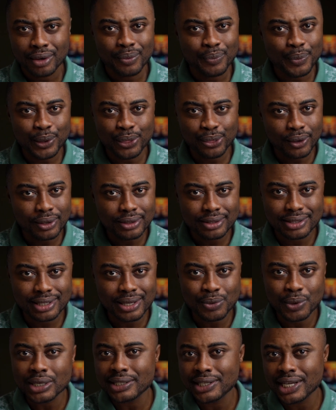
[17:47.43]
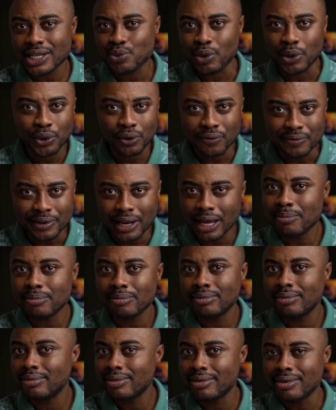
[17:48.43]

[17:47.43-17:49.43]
we thought it was just one of them